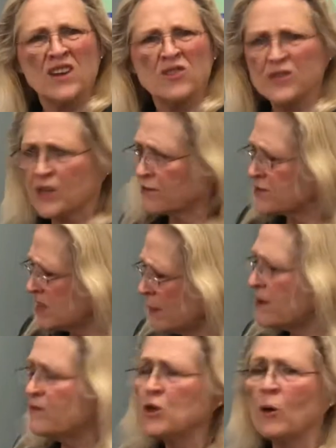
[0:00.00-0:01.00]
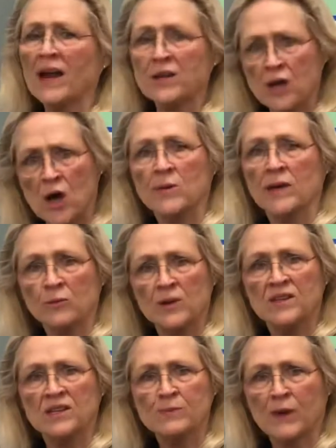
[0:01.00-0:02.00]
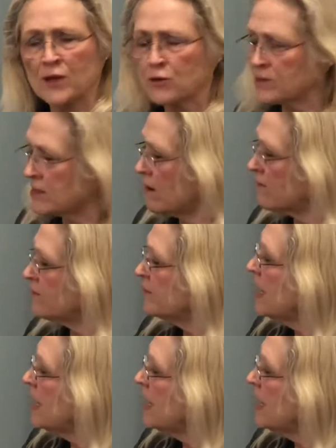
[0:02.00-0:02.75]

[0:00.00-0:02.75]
yourself. Some of you I know can read this by yourself.